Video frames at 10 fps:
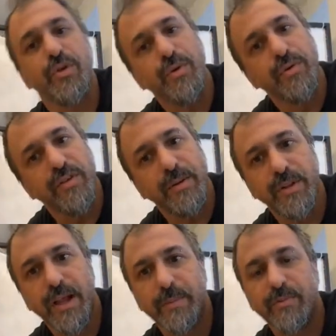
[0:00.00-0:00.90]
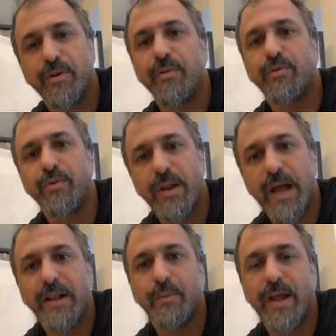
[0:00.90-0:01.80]
2 sometimes. So
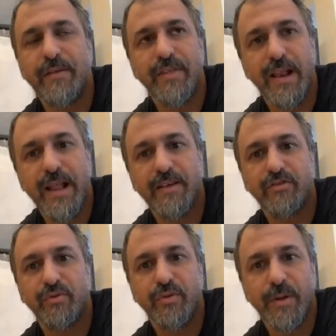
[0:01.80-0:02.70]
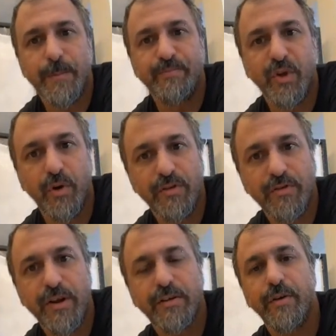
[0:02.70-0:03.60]
tonight we have the last
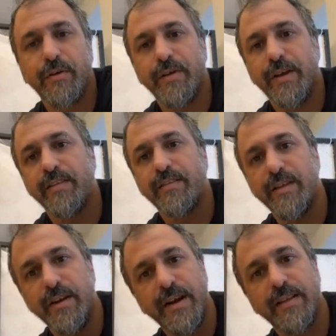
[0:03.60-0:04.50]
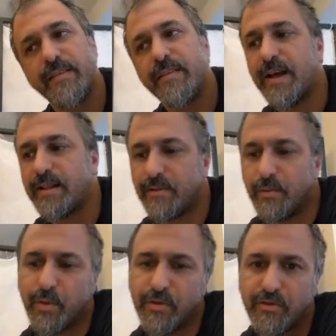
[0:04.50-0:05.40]
concert of a series that
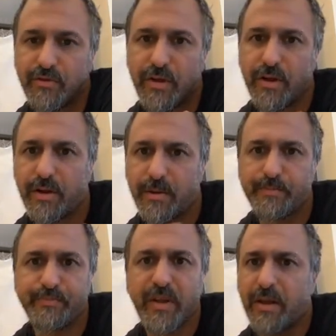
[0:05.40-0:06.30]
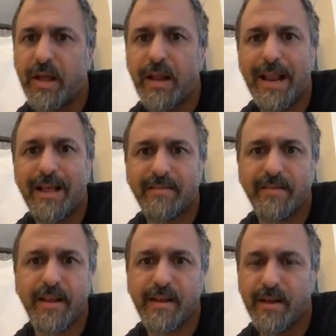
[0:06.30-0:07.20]
was
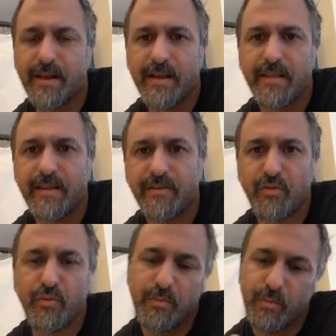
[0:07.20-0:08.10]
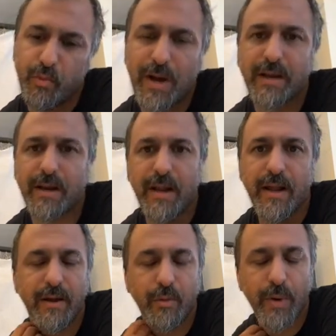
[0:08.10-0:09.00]
lasting this one
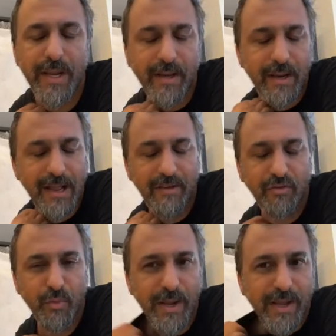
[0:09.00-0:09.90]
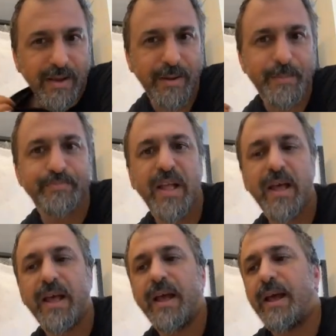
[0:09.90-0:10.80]
week, last week.
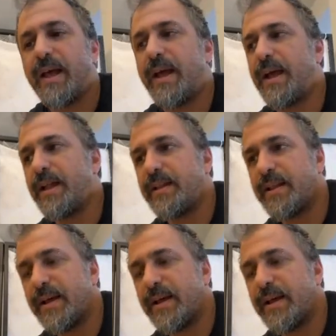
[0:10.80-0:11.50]
And